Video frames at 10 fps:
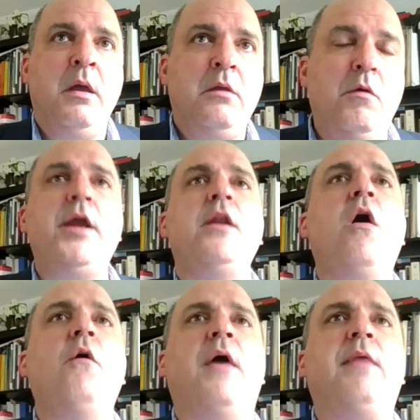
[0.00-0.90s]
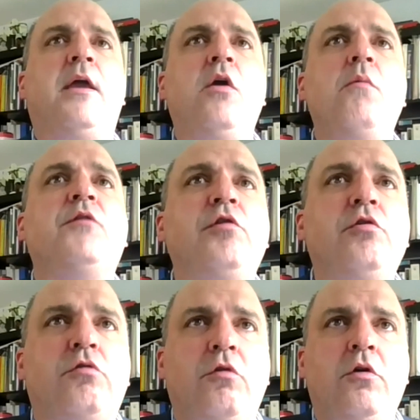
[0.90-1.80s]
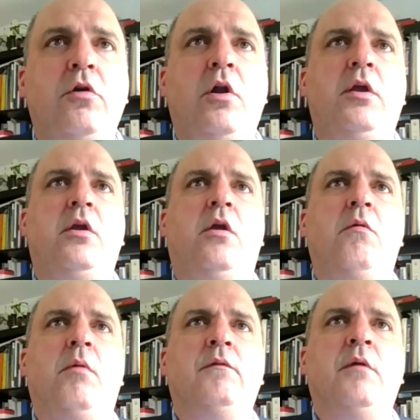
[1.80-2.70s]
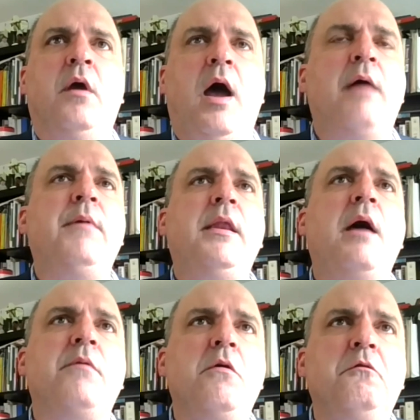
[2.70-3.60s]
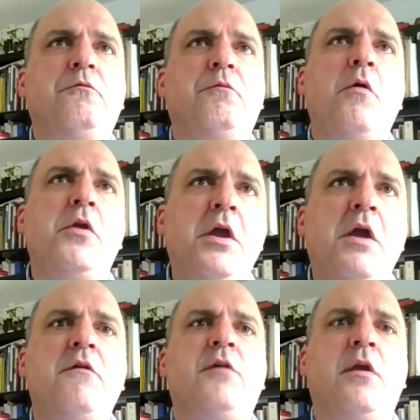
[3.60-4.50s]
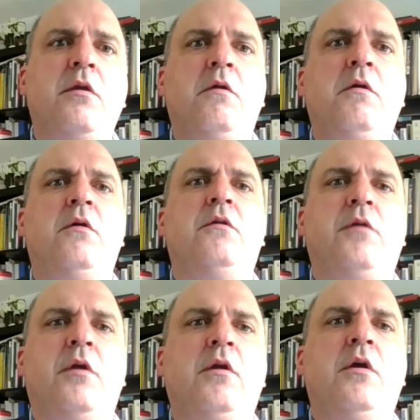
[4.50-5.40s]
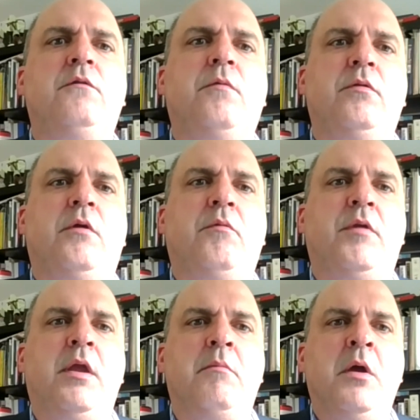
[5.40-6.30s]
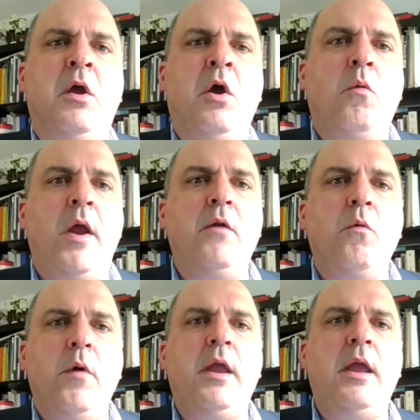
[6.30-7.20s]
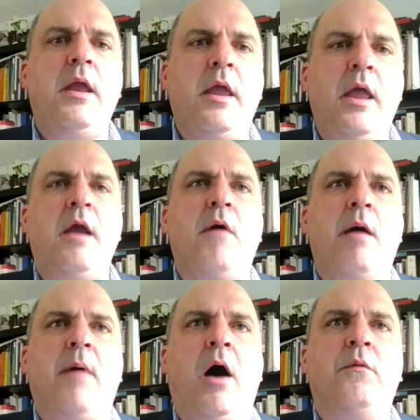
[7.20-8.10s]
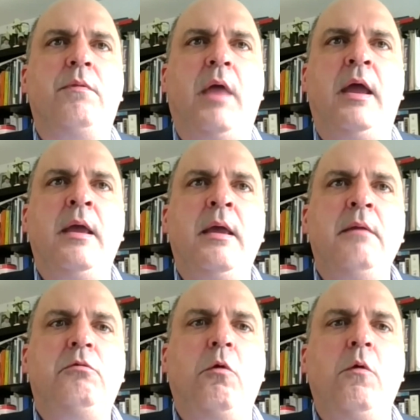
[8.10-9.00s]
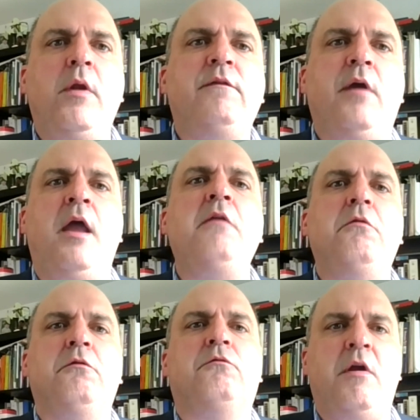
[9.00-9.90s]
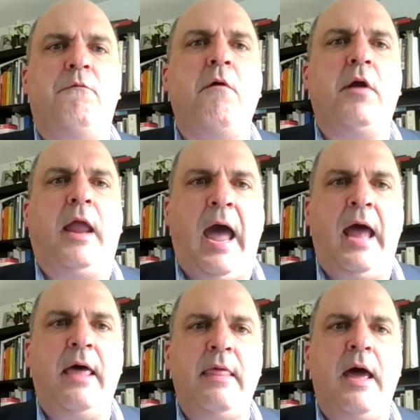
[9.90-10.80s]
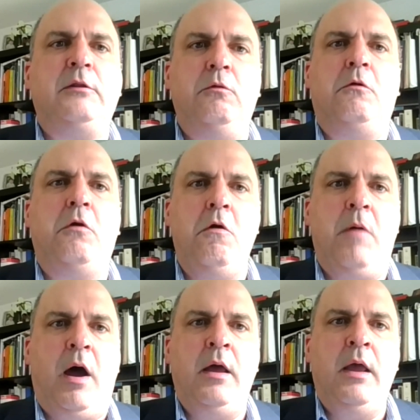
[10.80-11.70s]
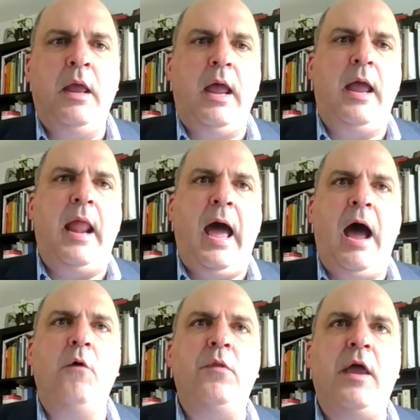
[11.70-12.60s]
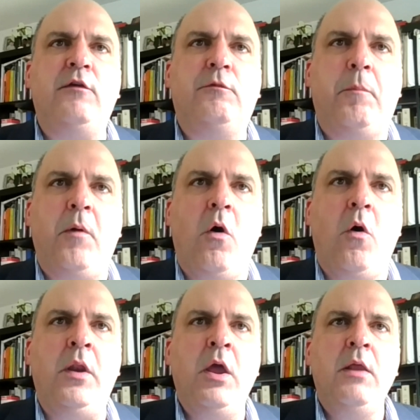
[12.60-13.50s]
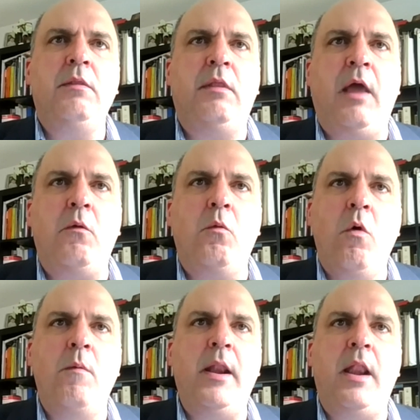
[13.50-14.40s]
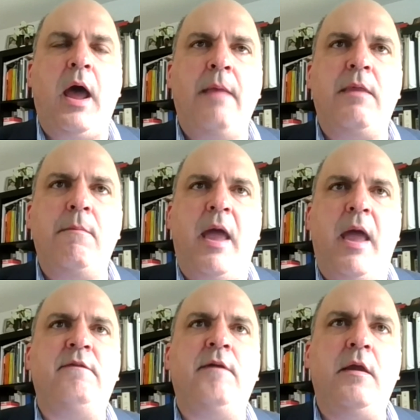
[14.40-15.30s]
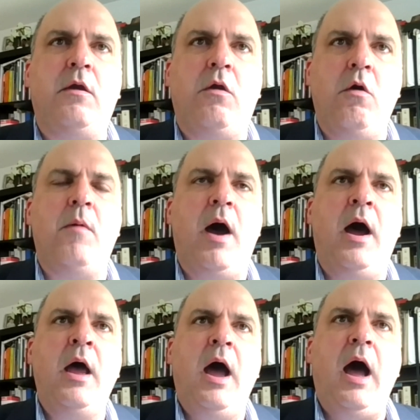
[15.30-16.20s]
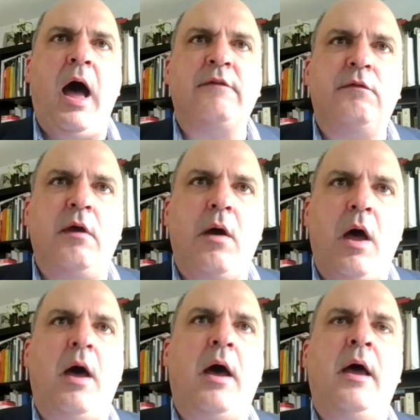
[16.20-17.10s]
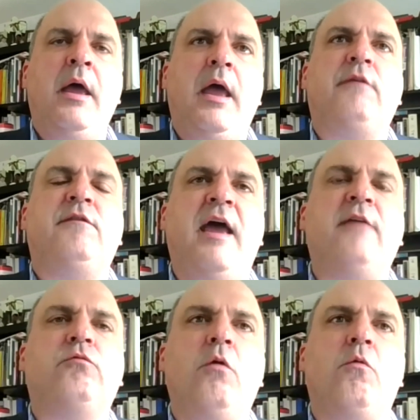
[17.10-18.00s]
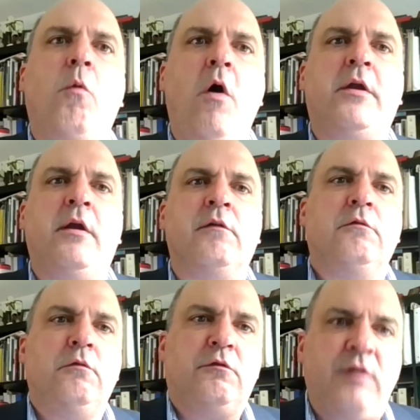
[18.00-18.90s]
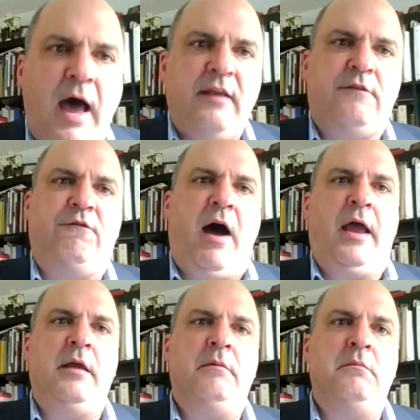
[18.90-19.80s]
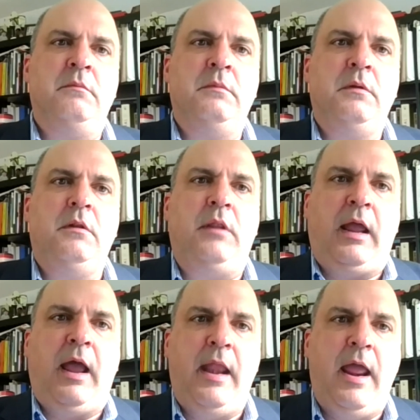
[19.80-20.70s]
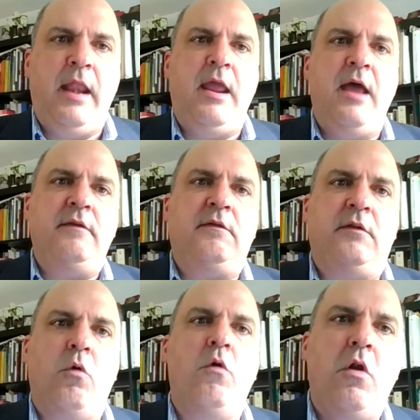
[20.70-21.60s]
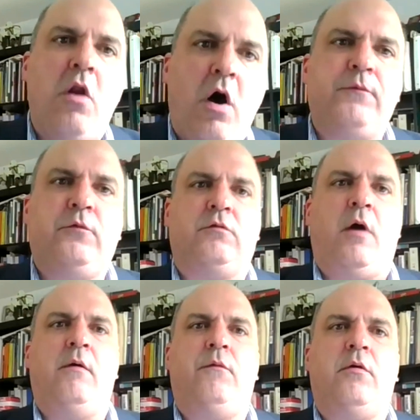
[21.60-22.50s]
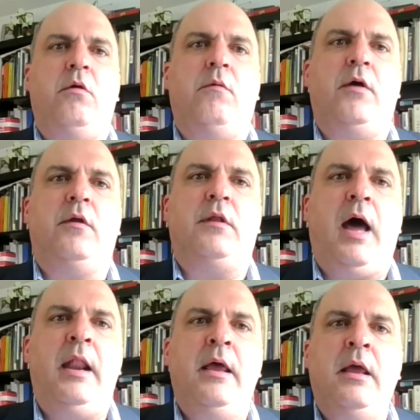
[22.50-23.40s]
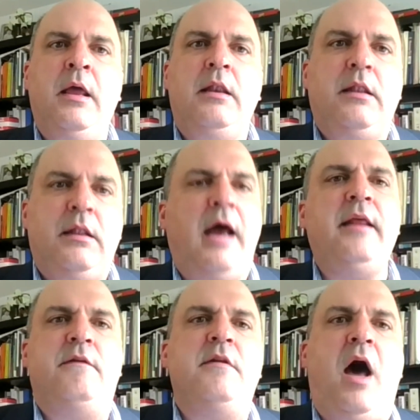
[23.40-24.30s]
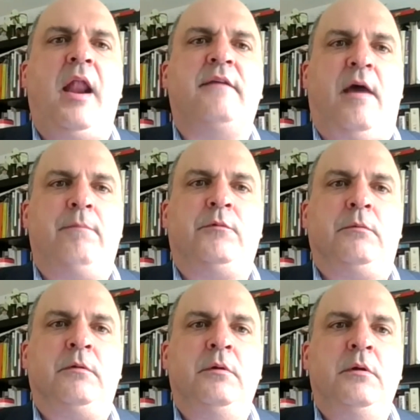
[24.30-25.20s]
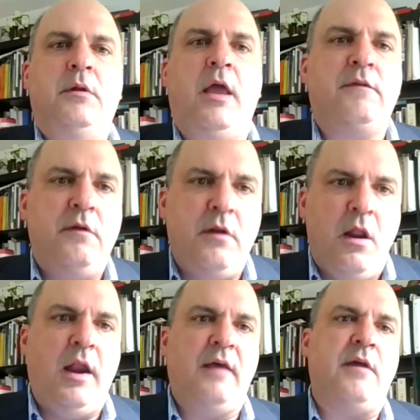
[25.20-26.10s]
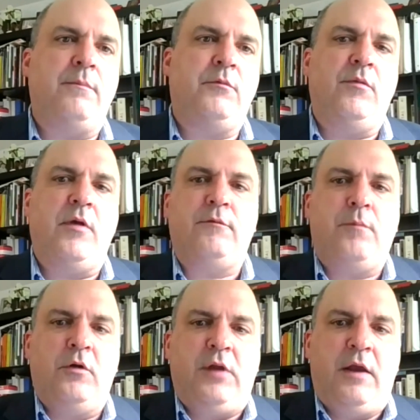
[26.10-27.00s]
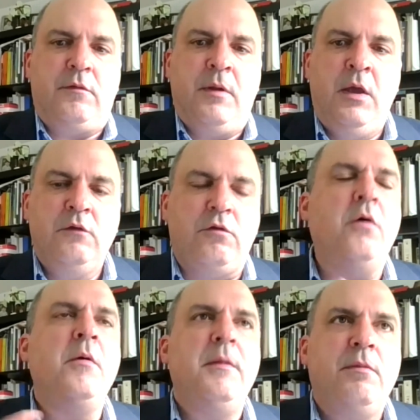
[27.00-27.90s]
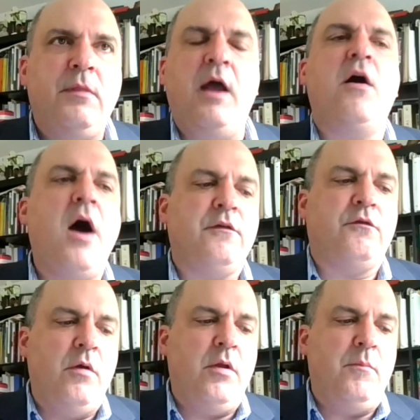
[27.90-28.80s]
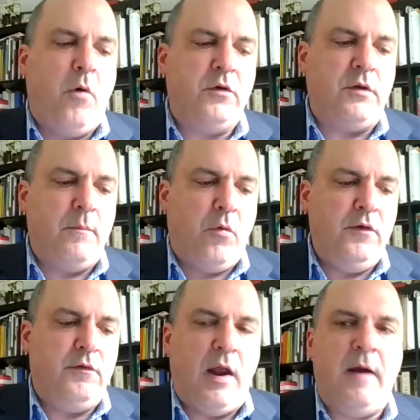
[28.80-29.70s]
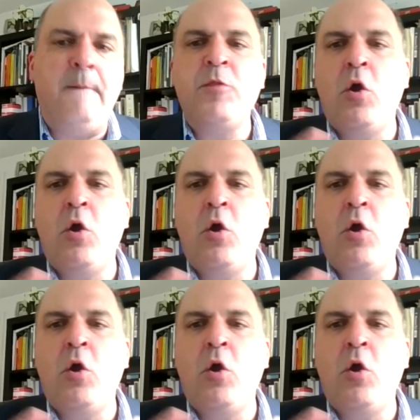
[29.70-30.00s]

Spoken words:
You know that the Cubans internally in Cuba have been abused for years and years and years from the regime. When we hear about the tourist industry from Canada to Cuba and how they exploit the women and the men in Cuba as sexual workers to satisfy the Canadians who love to travel to Cuba, that is not acceptable. It's not acceptable exploitation. So there are some important points there.